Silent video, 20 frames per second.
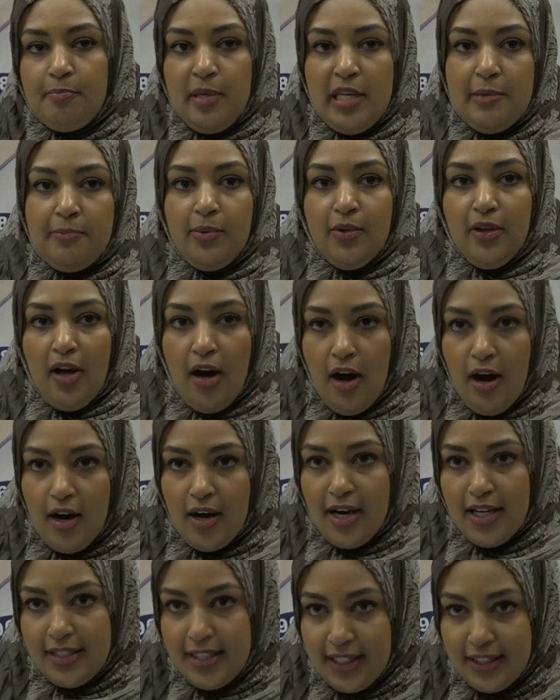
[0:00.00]
people
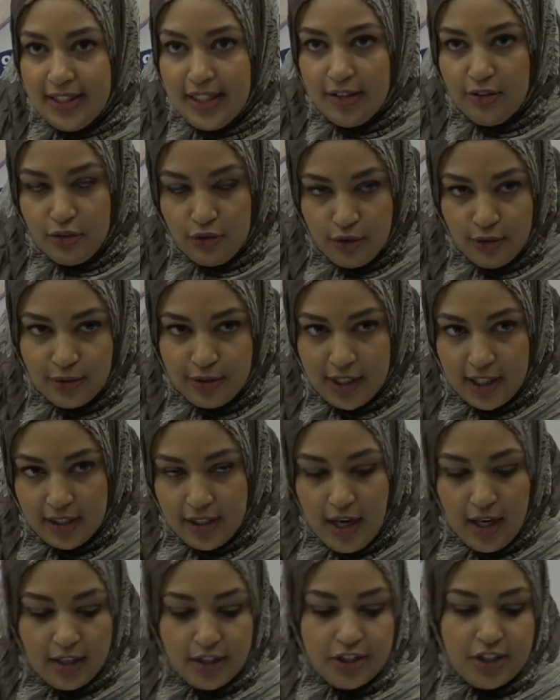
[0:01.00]
are addicted to
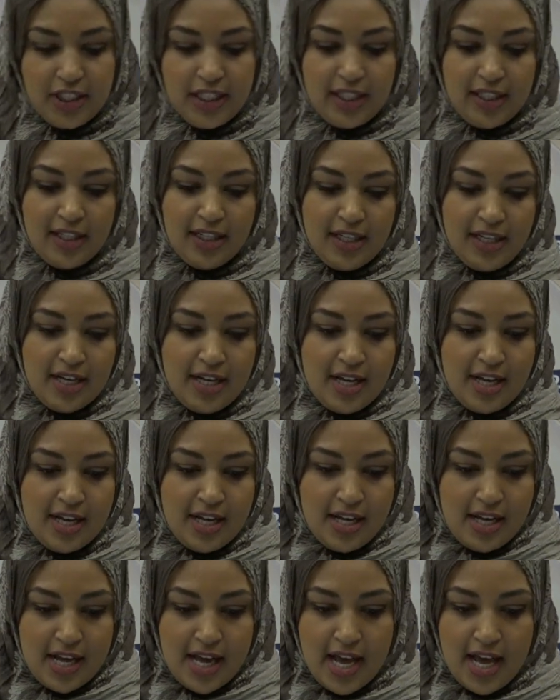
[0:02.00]
technology.
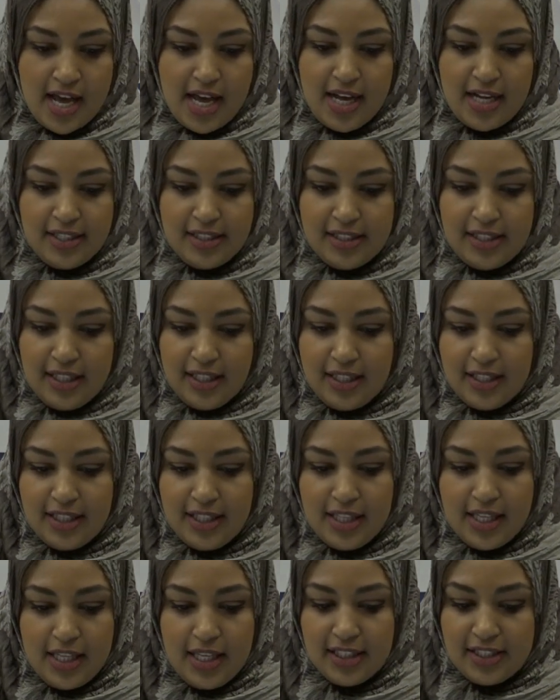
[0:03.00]
And
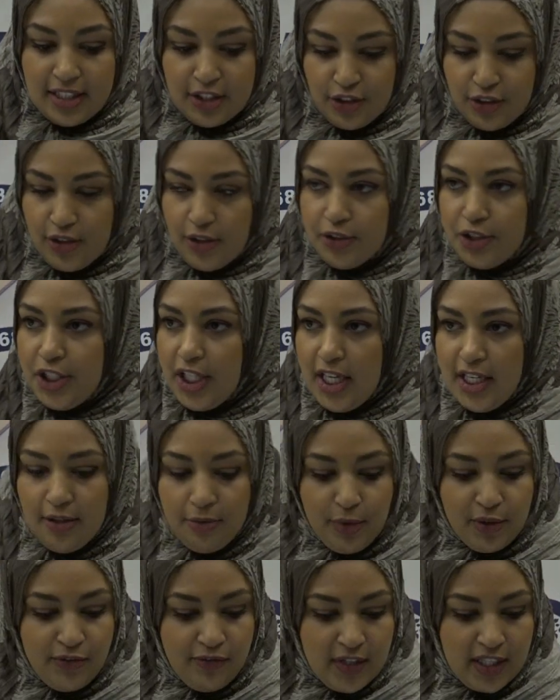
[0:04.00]
it's
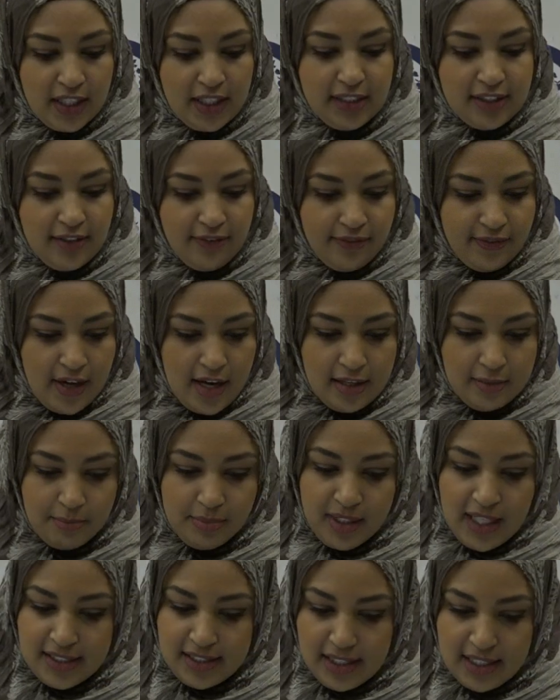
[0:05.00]
associated with feelings of
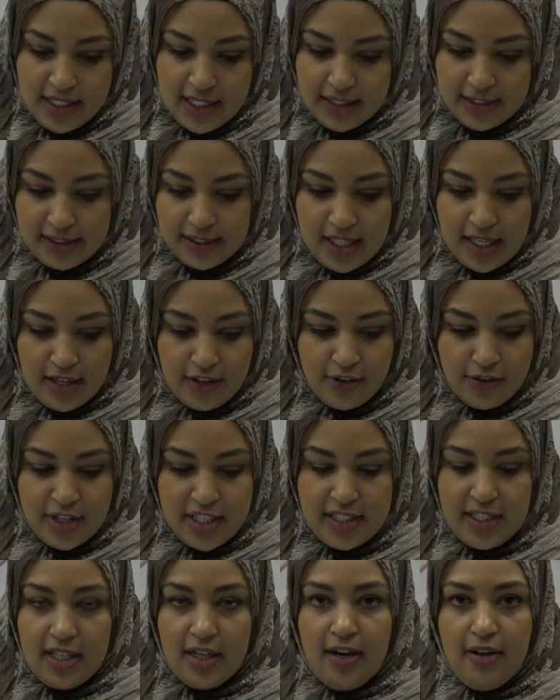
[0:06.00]
unpleasantness,
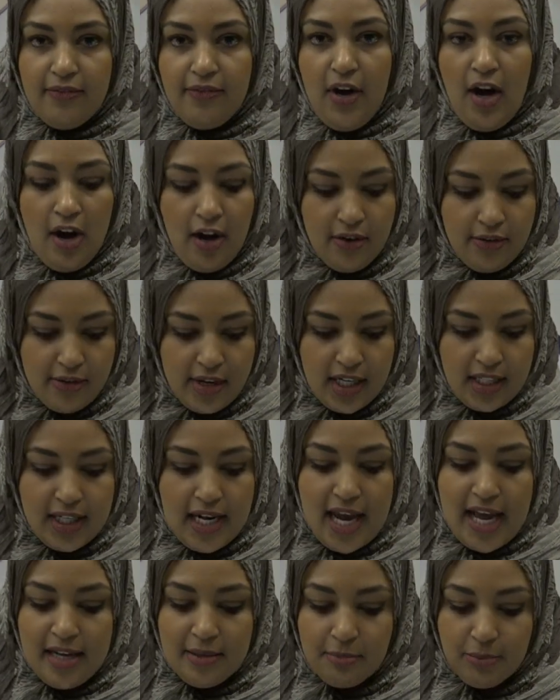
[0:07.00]
increasing of heart rate
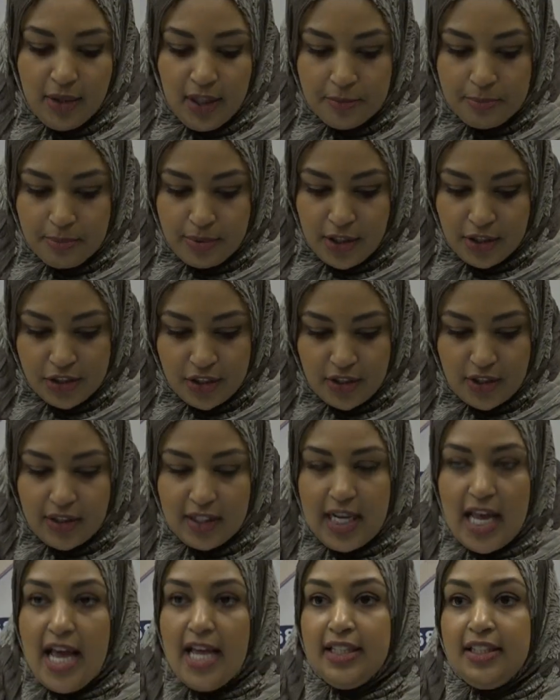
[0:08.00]
and blood pressure,
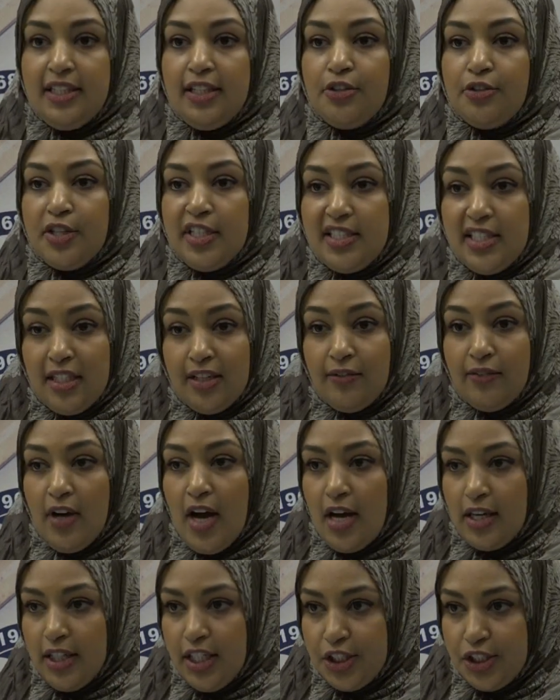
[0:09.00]
and decreasing of
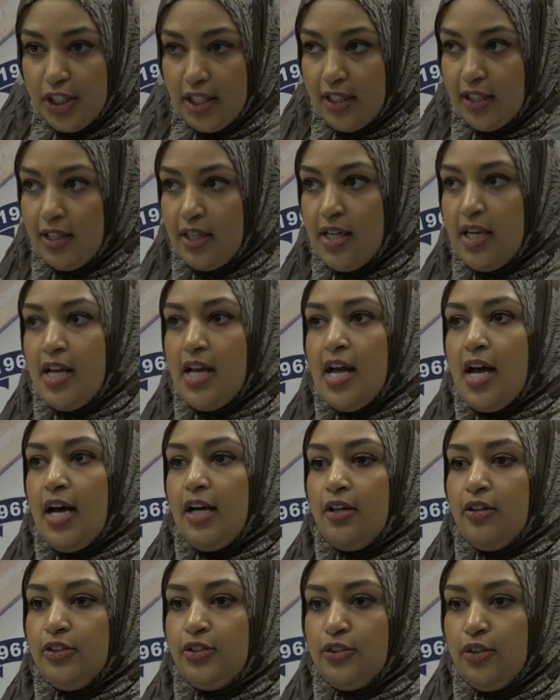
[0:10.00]
cognition,
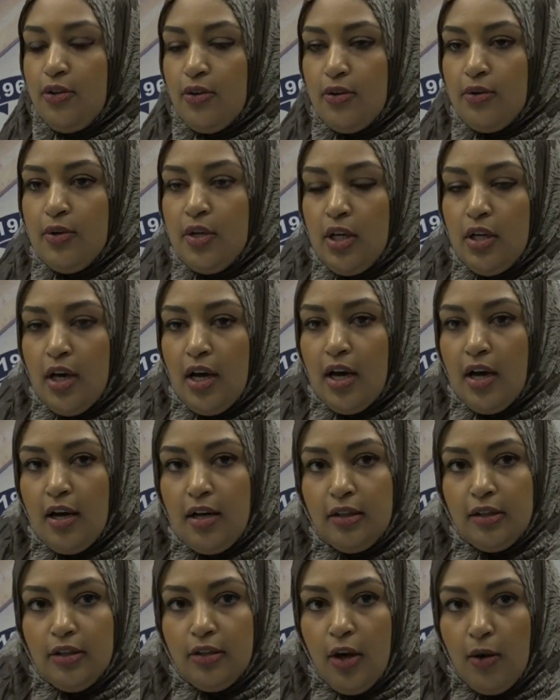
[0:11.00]
and also
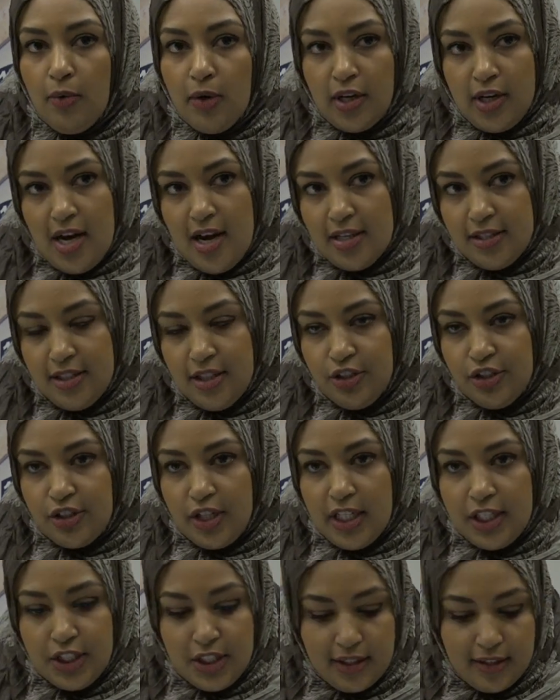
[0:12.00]
uh, lower
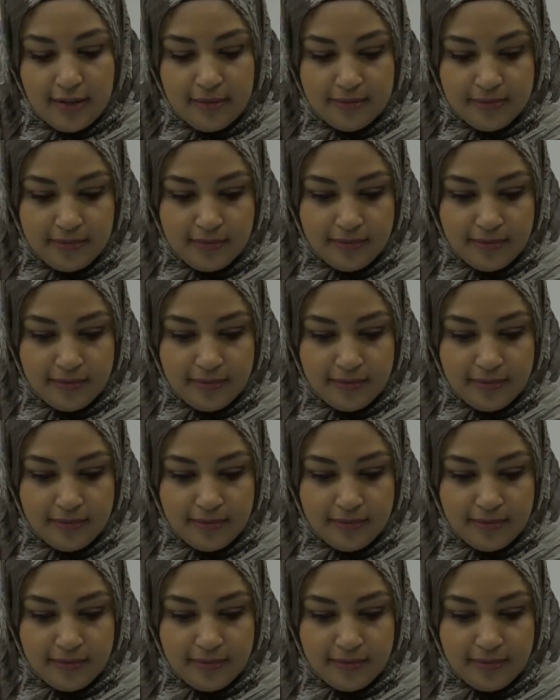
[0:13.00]
concentration.